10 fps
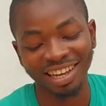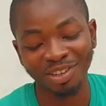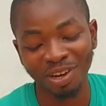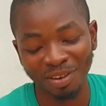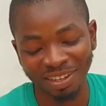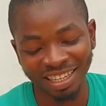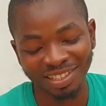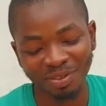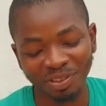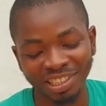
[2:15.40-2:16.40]
I don't have an
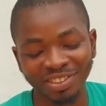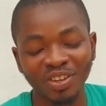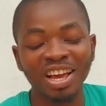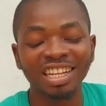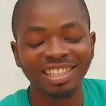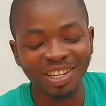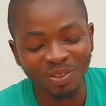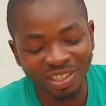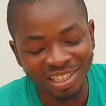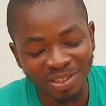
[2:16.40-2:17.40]
answer for it. So the next
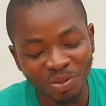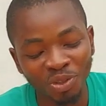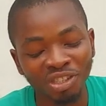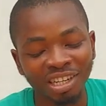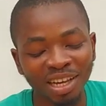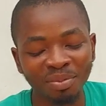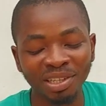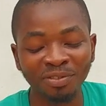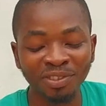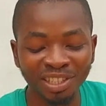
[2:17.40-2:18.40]
question is, would you rather
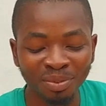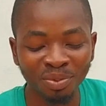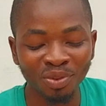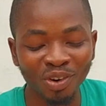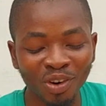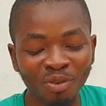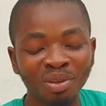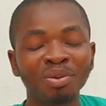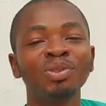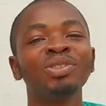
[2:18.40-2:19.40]
be invisible or
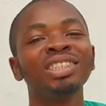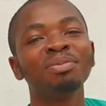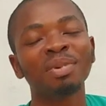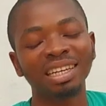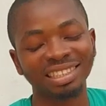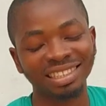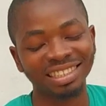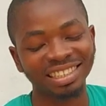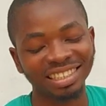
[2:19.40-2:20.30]
be able to read minds?